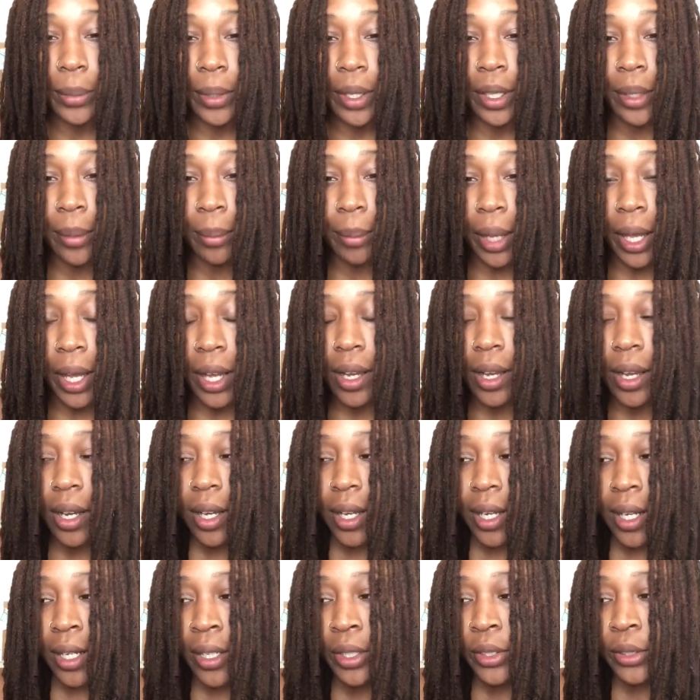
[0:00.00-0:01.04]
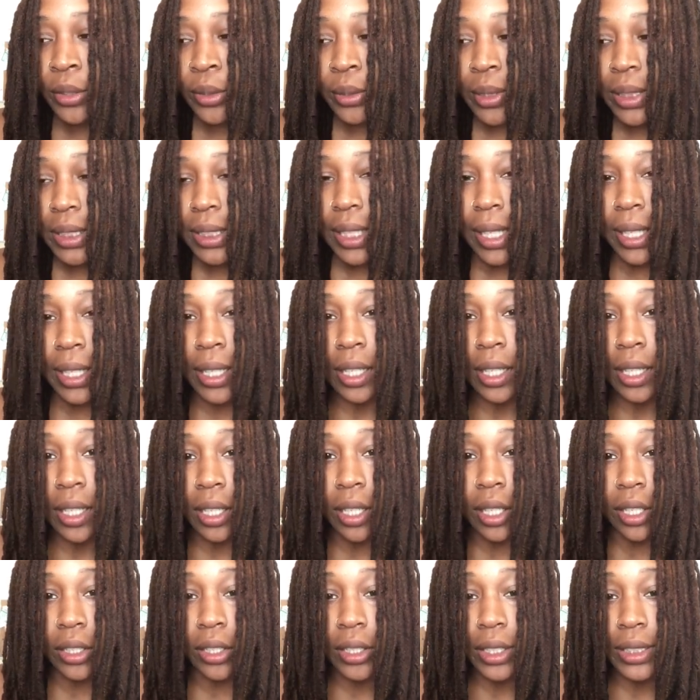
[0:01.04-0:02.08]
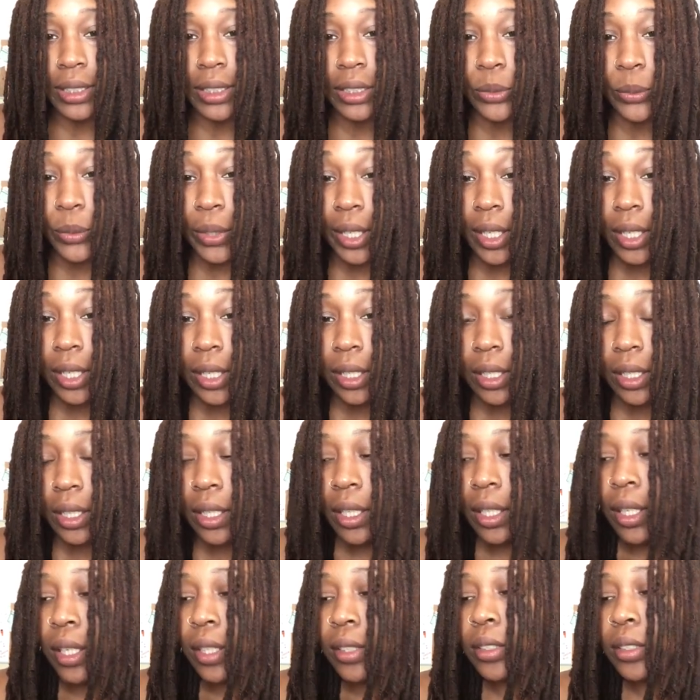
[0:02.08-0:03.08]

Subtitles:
but my aunt, who is like a colorist queen,